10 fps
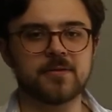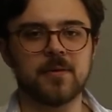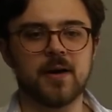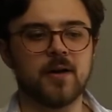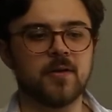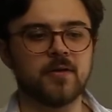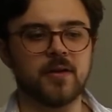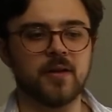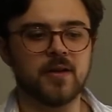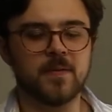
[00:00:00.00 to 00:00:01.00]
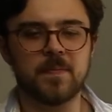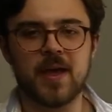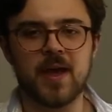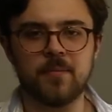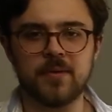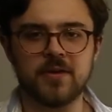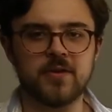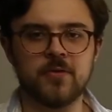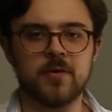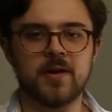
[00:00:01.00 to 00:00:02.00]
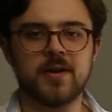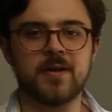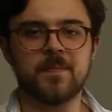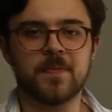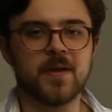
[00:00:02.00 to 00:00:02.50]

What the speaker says: around and ambiguity.